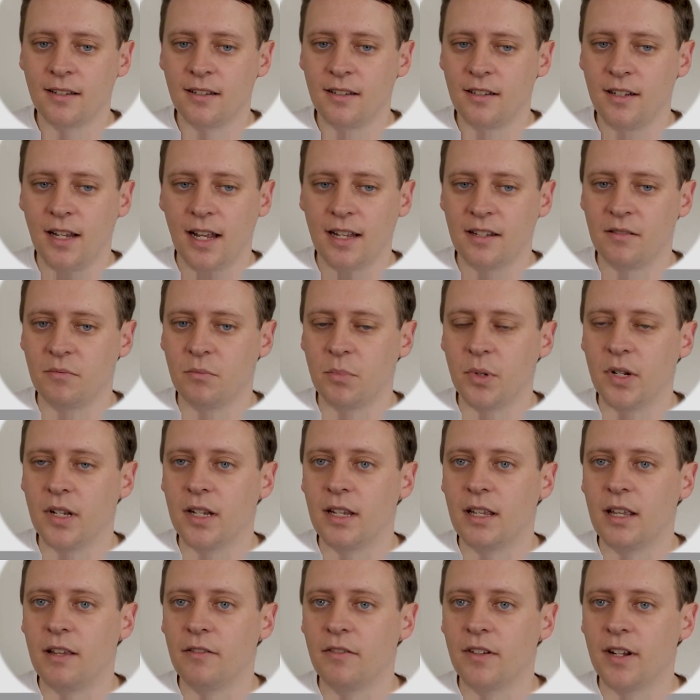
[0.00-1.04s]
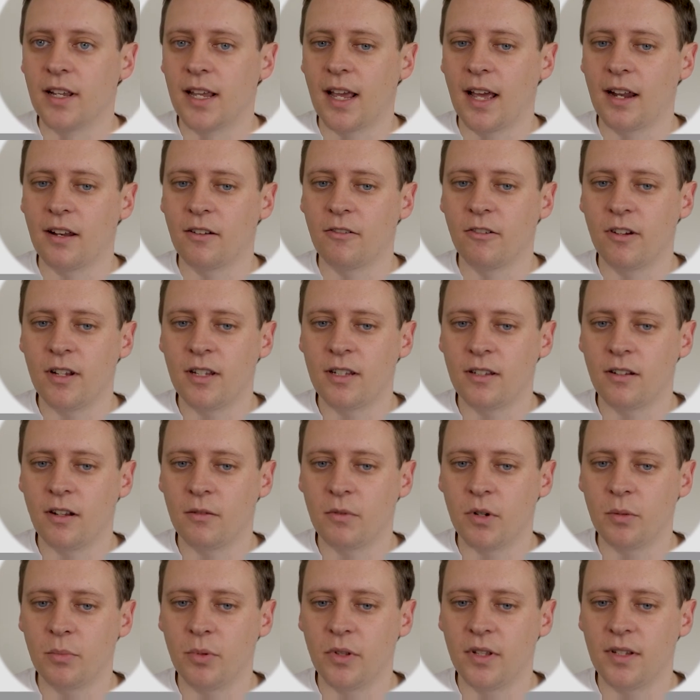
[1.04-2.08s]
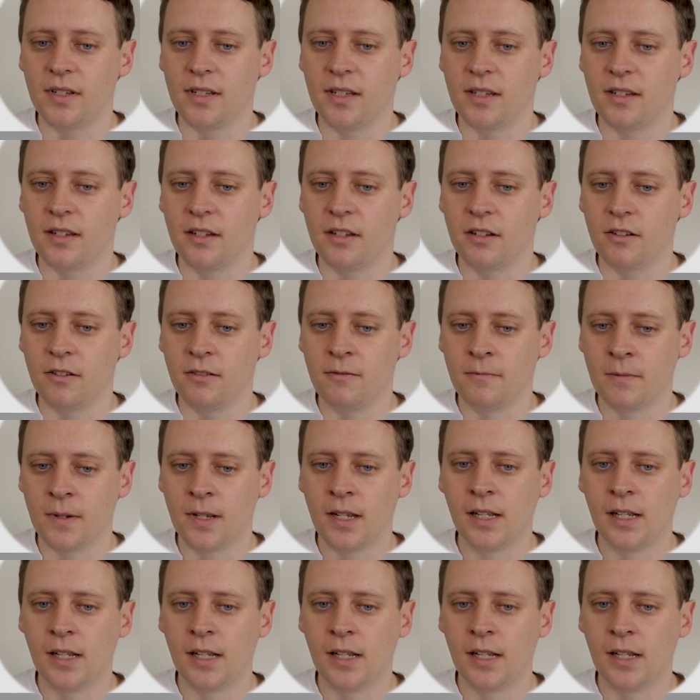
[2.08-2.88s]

It hasn't been given a category, so I'm going to put this in to do.